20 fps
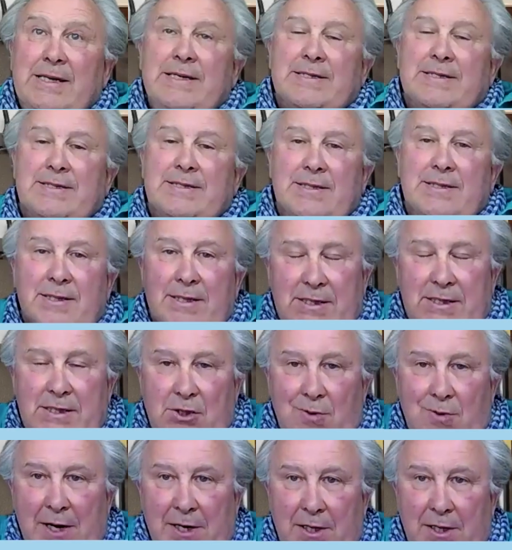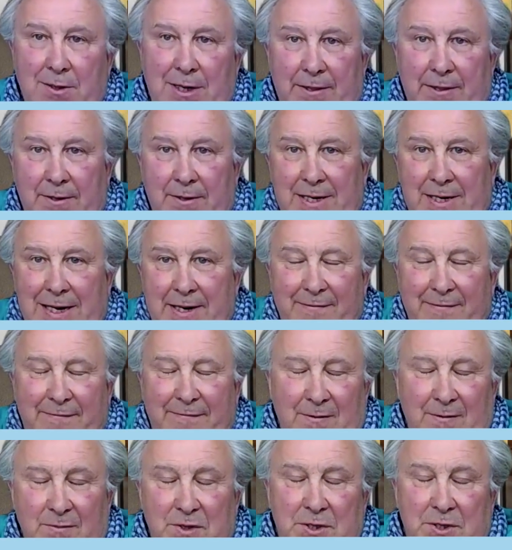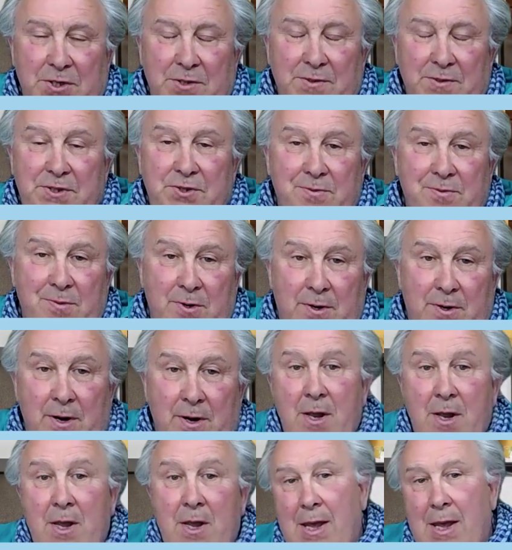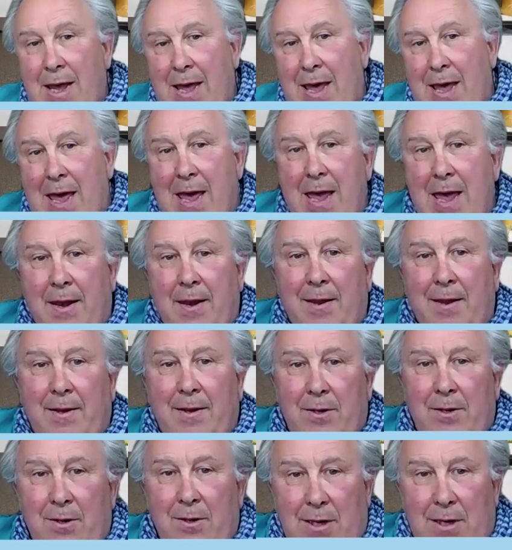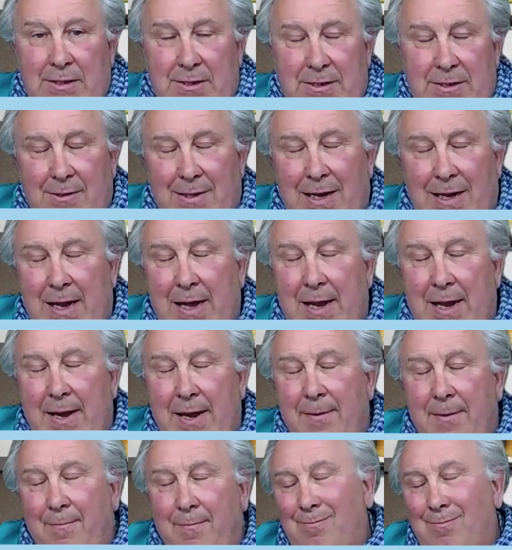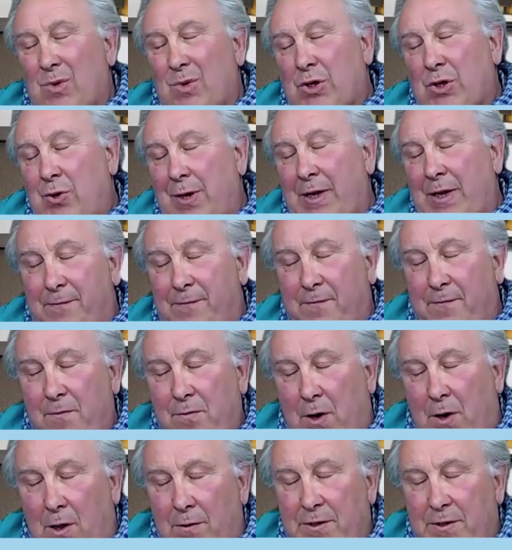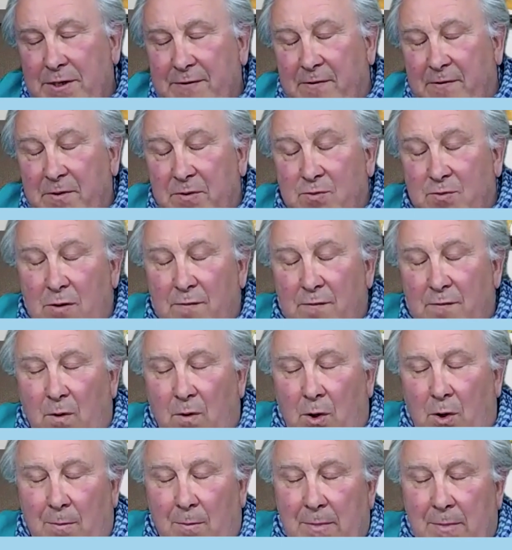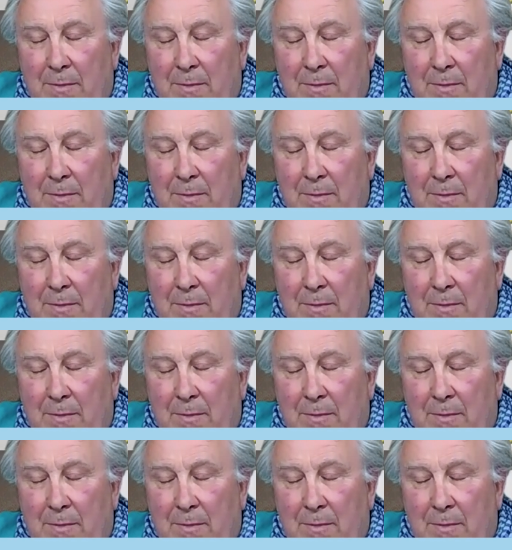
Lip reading: It's trying to get the data from the consumer, and, you know, and going through all the different workflow or